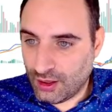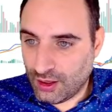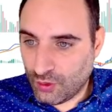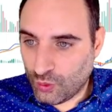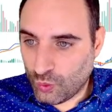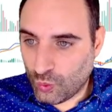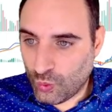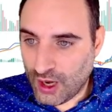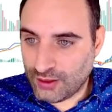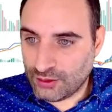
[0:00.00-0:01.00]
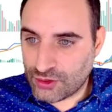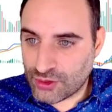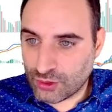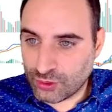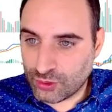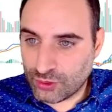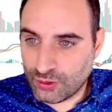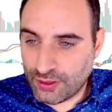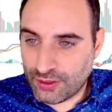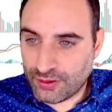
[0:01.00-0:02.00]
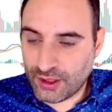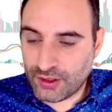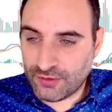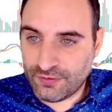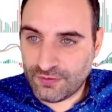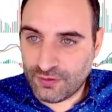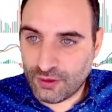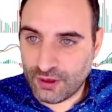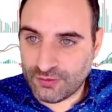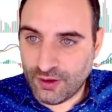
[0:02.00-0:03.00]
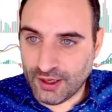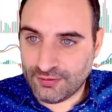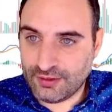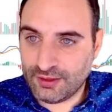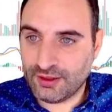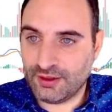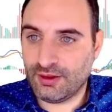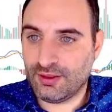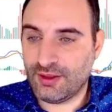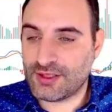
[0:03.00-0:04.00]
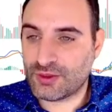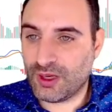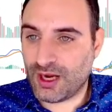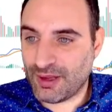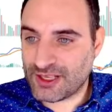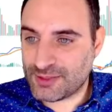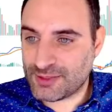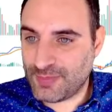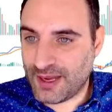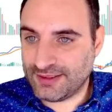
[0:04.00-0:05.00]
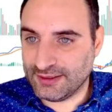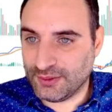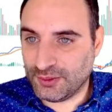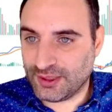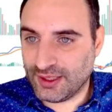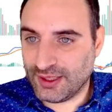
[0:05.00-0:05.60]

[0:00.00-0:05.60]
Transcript: 1, 2, 3, 4, and 5. This is what I'm expecting. Okay.